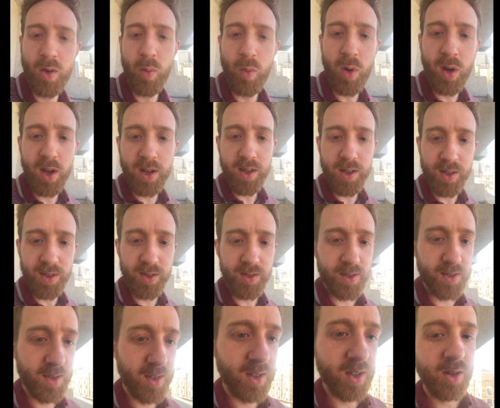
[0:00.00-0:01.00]

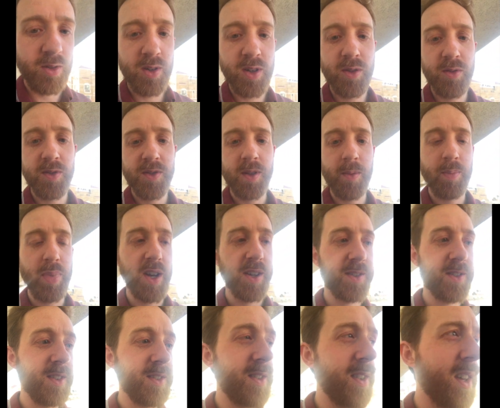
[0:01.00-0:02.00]
workers who use the
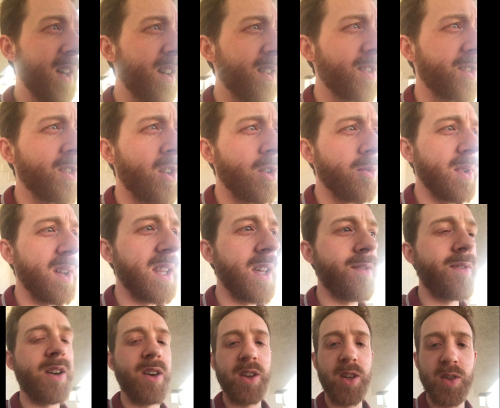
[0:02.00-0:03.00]
buses here. There's not really
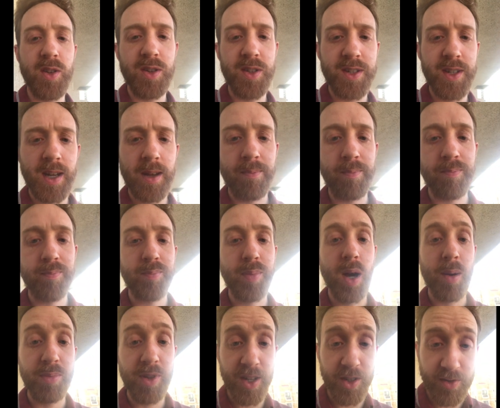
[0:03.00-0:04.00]
a very good
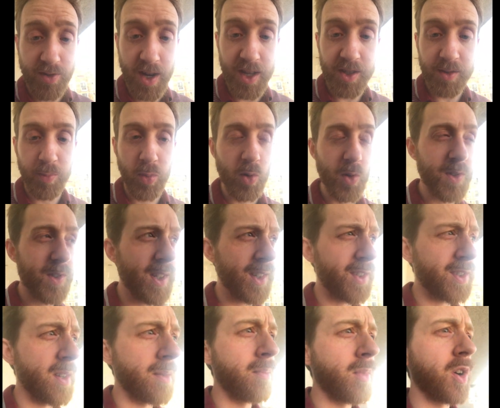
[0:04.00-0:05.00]
public transport
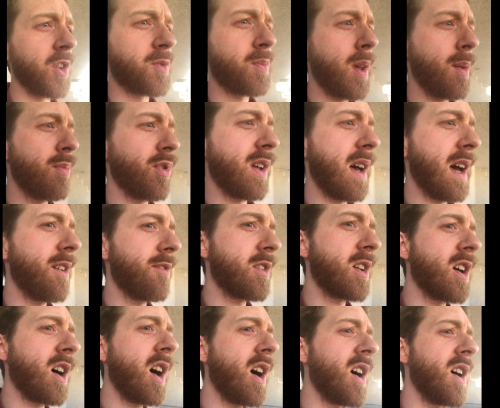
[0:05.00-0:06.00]
system. Most people have
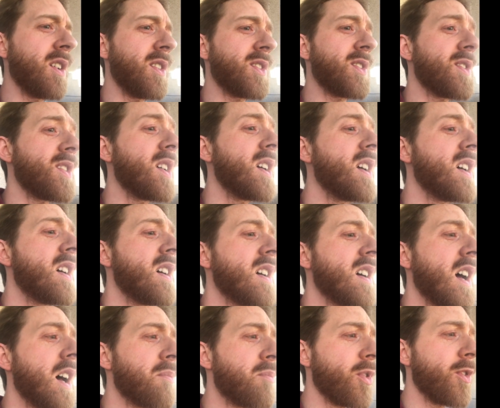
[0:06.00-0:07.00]
cars
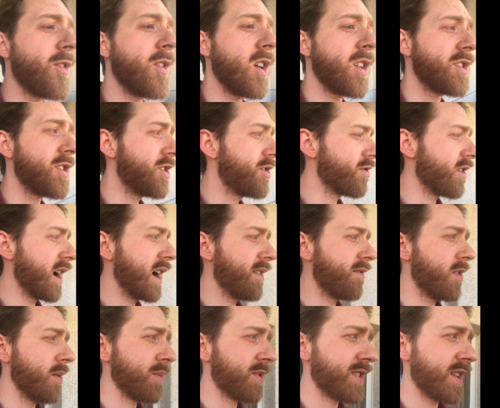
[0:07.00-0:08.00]
and prefer to
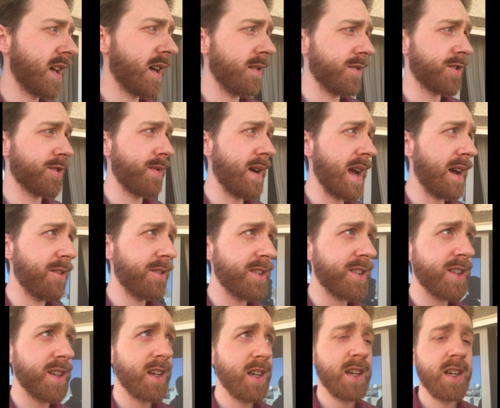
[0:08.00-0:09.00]
drive themselves
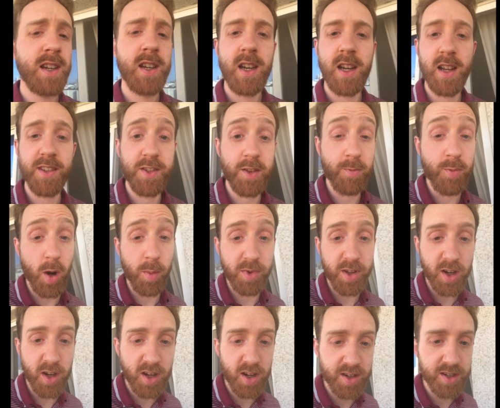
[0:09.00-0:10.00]
around. And as you
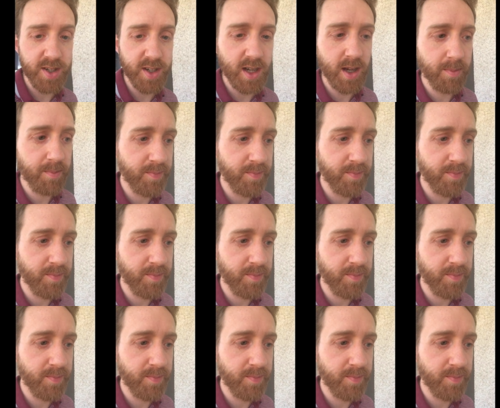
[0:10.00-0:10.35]
probably heard